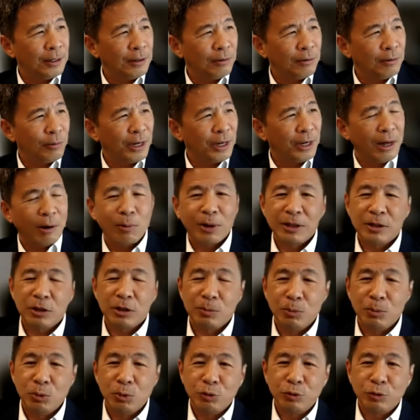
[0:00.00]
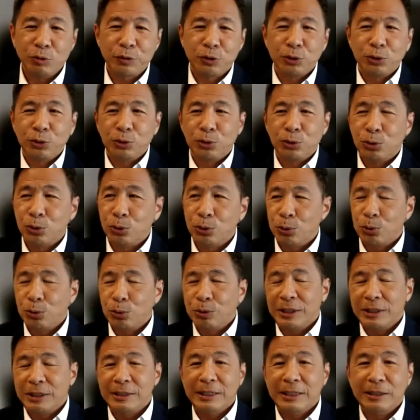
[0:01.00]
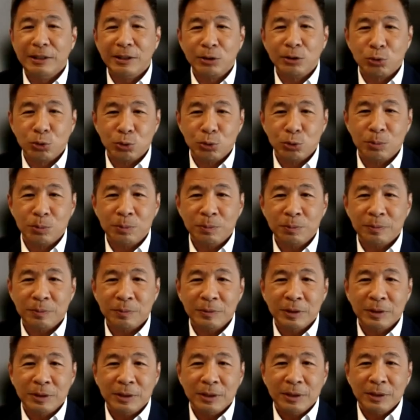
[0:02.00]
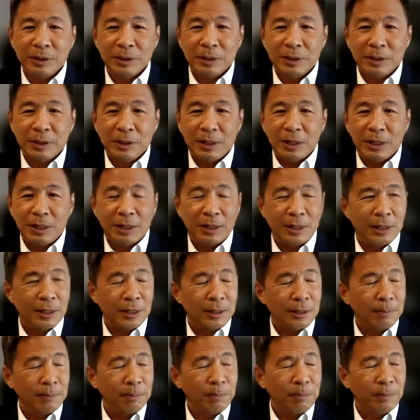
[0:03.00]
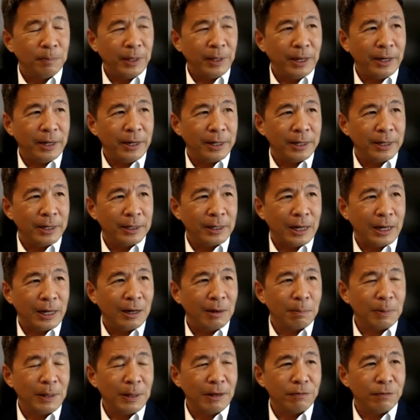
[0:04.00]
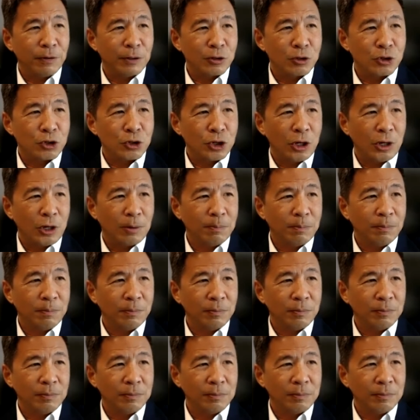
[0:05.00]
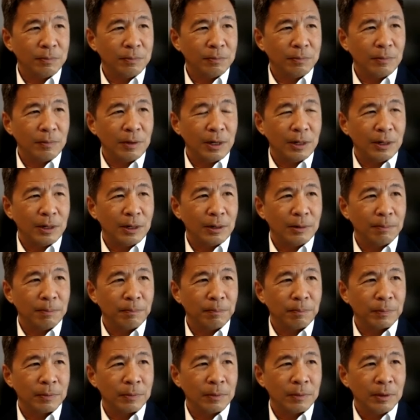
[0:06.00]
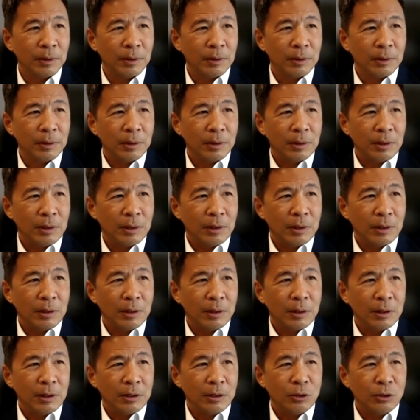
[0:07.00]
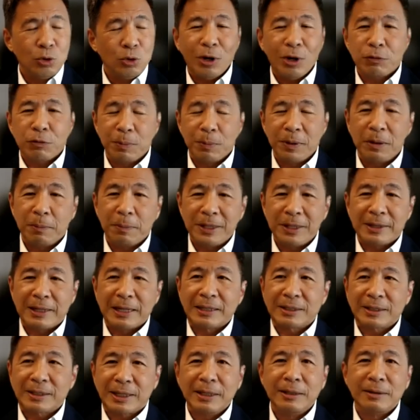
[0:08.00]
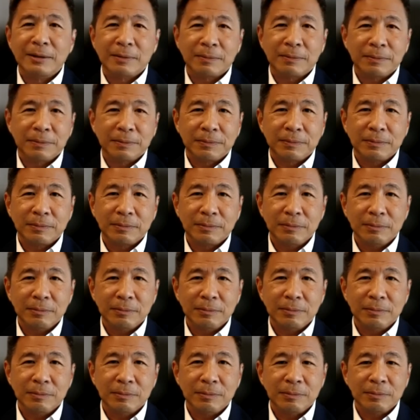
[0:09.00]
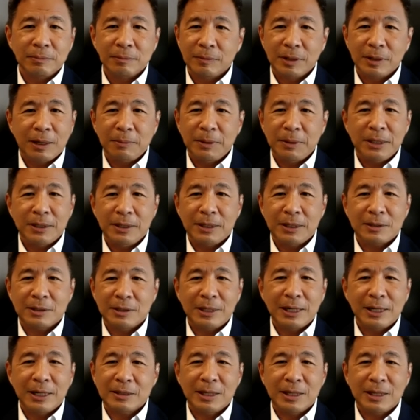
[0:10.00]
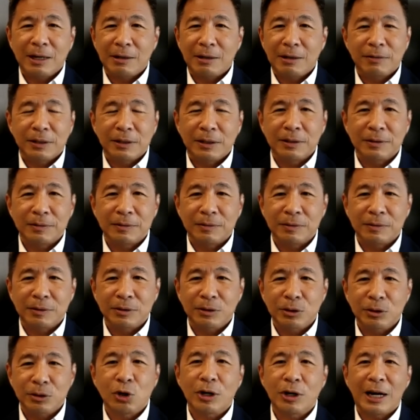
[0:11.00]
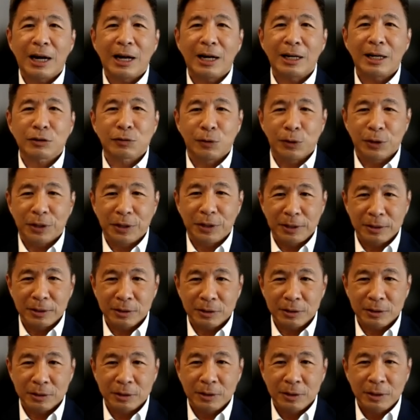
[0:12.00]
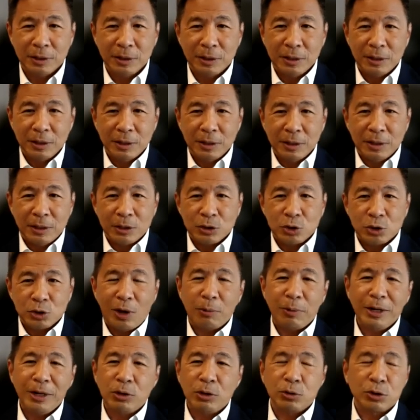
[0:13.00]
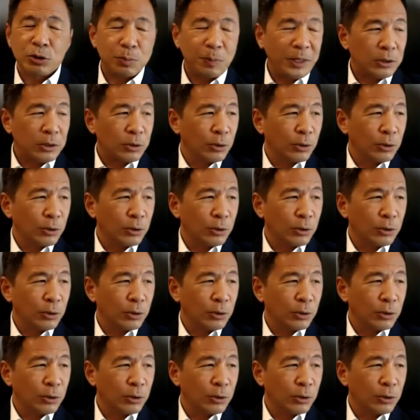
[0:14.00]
when I wanted to move to the dealing room, and I applied for the job. You have to be a bit thick-skinned. I mean, that's life. You got to ask for things. So I went to speak